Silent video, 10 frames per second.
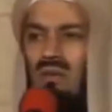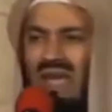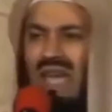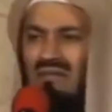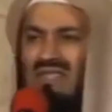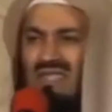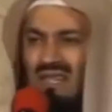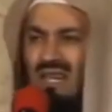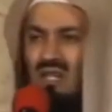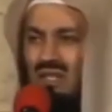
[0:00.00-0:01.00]
we have this
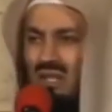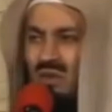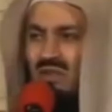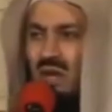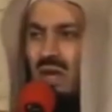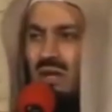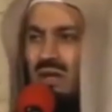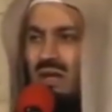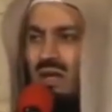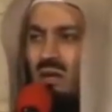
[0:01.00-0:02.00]
narration that we've heard.
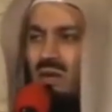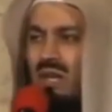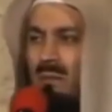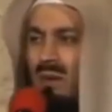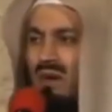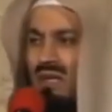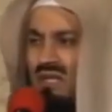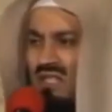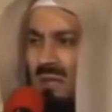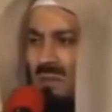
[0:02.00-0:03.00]

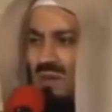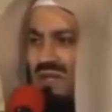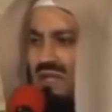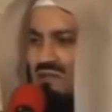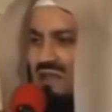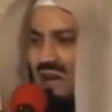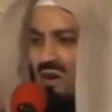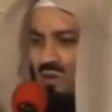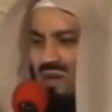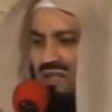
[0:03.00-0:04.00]
It is reported that
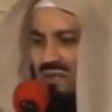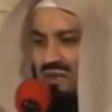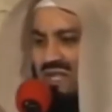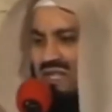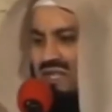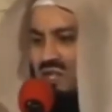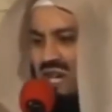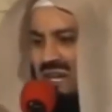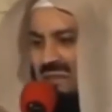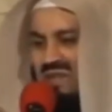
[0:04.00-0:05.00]
Fir'aun wanted to test the
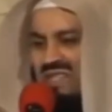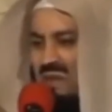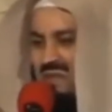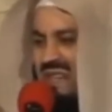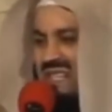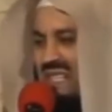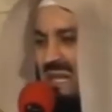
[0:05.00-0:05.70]
child because he was very